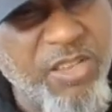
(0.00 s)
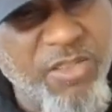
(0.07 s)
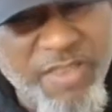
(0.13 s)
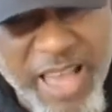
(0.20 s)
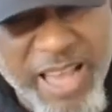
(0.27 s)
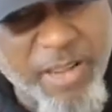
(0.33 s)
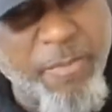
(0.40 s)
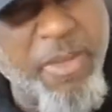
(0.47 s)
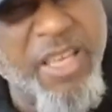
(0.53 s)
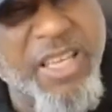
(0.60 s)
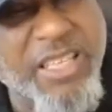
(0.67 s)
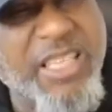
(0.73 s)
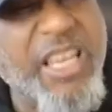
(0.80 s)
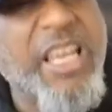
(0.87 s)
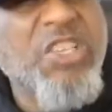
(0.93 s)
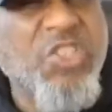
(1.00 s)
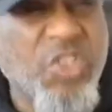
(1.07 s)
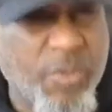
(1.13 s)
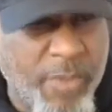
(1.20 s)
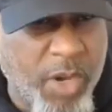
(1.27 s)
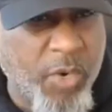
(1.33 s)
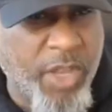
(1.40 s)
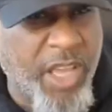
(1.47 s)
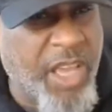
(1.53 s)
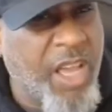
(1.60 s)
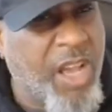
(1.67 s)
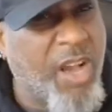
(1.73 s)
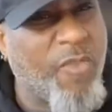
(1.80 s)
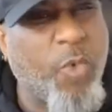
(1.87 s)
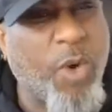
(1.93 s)
You got to be a testimony
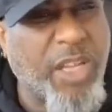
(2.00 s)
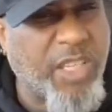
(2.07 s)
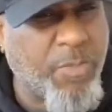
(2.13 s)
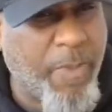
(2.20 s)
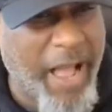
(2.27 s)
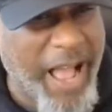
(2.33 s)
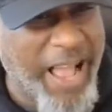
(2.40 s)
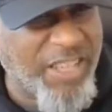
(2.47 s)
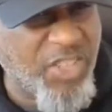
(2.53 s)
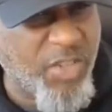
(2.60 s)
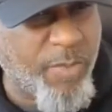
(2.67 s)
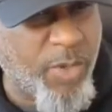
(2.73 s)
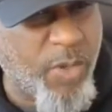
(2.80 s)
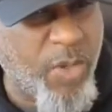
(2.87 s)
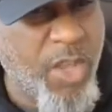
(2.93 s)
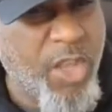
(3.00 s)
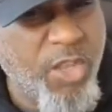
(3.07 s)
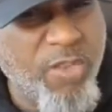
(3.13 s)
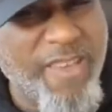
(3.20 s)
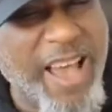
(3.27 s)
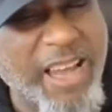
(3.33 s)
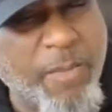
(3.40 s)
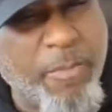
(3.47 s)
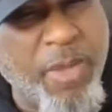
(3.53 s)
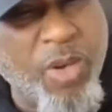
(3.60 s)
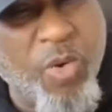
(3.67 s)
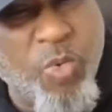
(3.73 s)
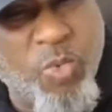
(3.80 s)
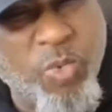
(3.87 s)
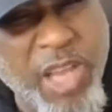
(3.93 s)
of what's possible. You got to be
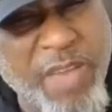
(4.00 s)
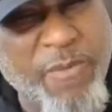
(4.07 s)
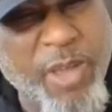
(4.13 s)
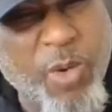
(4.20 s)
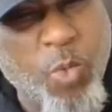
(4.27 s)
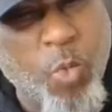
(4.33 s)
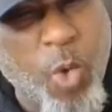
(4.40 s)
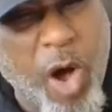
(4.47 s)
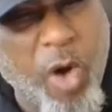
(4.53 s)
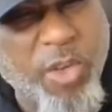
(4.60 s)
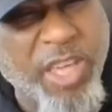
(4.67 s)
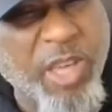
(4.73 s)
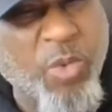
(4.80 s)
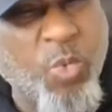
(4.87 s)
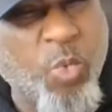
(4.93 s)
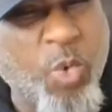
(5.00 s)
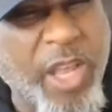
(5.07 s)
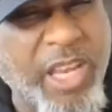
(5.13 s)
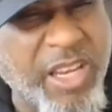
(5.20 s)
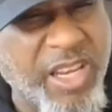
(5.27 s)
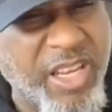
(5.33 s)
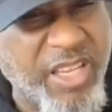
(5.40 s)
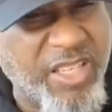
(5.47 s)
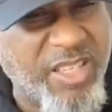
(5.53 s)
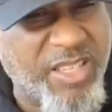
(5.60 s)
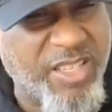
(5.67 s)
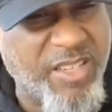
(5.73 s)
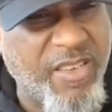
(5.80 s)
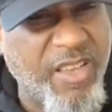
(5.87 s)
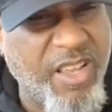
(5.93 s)
a living, walking
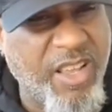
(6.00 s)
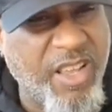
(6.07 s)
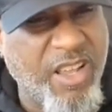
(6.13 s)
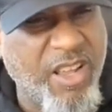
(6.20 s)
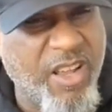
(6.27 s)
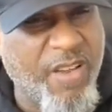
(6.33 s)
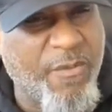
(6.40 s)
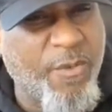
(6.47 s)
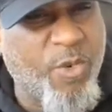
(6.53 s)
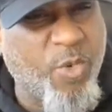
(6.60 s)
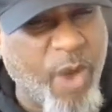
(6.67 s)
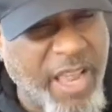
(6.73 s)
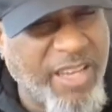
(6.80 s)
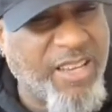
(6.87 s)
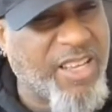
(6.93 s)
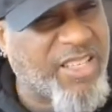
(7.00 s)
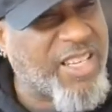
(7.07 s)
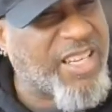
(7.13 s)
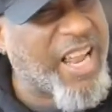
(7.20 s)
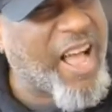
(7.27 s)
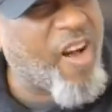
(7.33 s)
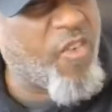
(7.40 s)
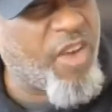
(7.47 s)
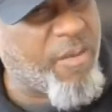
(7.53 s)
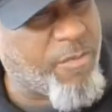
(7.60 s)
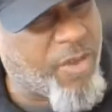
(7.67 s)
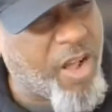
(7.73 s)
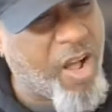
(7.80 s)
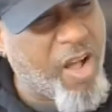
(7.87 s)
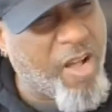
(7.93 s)
witness of greatness and how
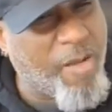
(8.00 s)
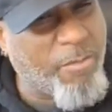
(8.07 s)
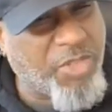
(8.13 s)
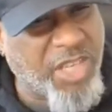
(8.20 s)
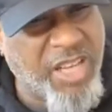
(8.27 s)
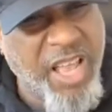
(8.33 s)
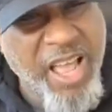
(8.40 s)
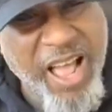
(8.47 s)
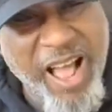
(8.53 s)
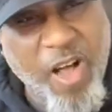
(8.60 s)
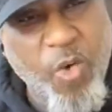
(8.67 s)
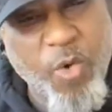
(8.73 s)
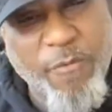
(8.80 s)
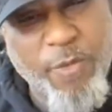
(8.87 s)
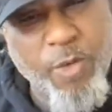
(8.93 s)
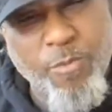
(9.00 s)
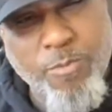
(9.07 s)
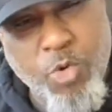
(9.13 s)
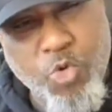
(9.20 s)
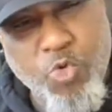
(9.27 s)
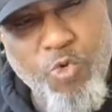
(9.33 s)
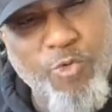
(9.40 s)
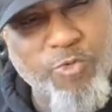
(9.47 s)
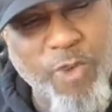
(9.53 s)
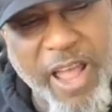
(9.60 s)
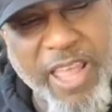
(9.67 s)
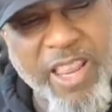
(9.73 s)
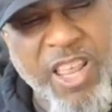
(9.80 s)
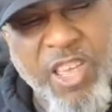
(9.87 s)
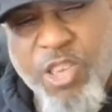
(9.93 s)
it comes and how if you move
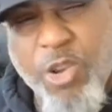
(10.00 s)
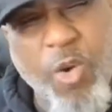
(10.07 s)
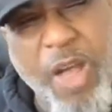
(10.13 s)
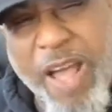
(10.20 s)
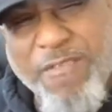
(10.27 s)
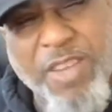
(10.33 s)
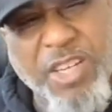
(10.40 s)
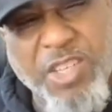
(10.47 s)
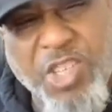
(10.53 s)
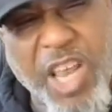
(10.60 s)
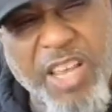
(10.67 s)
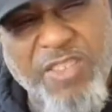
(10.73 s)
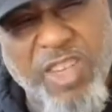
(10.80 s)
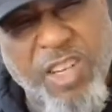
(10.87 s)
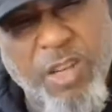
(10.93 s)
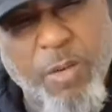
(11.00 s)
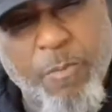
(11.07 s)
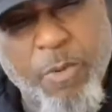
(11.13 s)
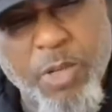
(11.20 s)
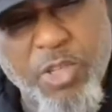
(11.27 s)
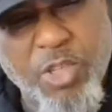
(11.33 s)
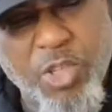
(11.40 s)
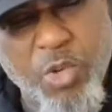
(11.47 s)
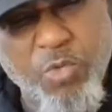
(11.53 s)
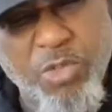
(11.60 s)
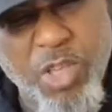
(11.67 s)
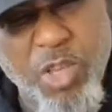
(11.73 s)
right, you don't have to chase it, it'll pursue